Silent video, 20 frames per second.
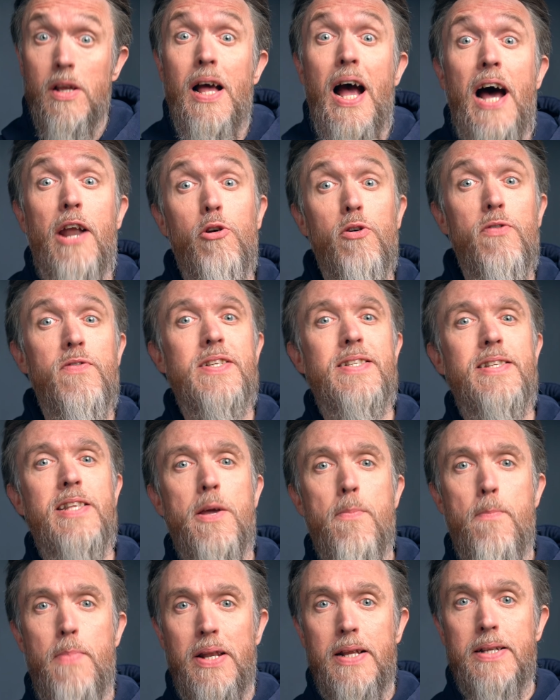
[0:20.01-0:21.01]
and offers the
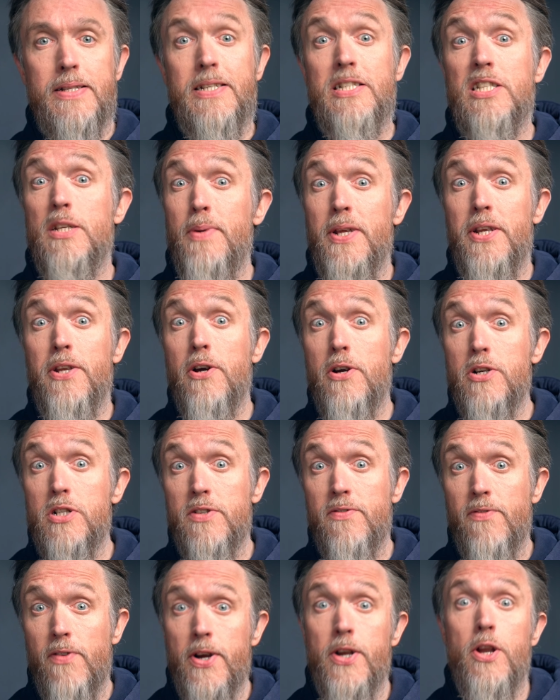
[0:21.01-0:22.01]
ability to be
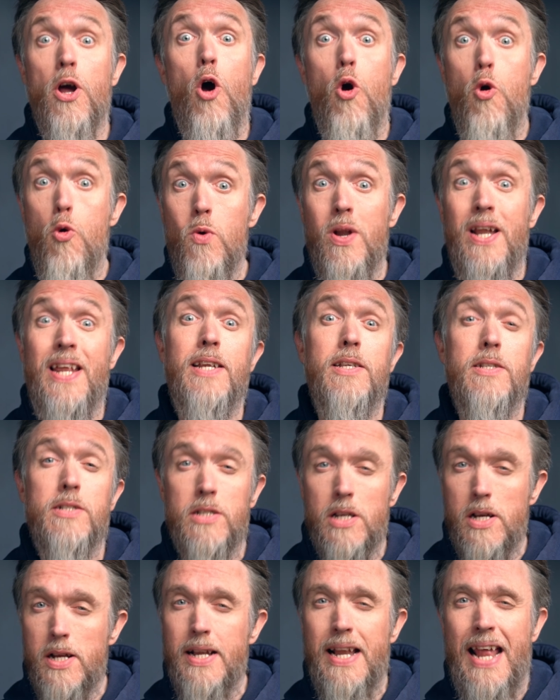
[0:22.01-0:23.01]
notified only in
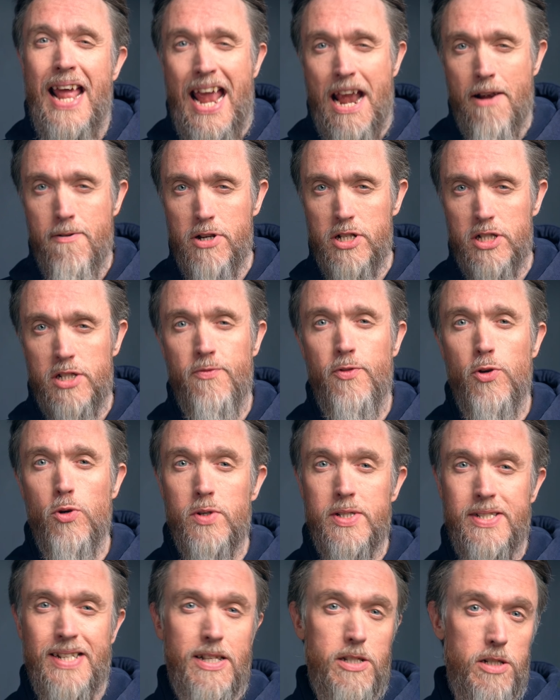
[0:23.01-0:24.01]
certain areas of your
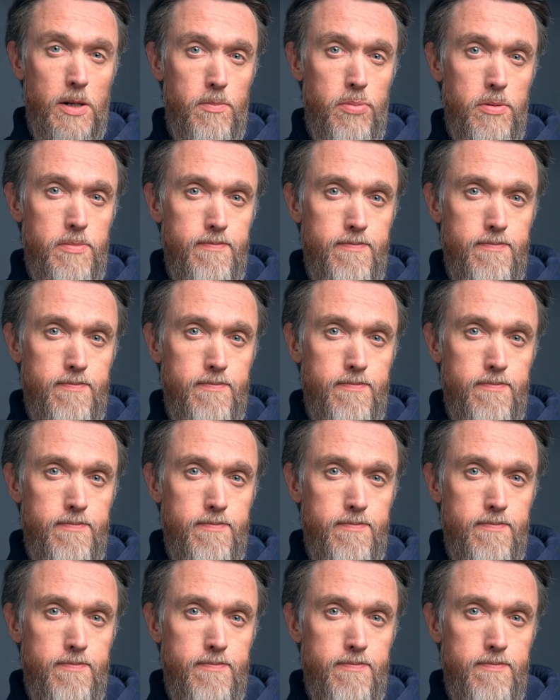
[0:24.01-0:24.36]
setup.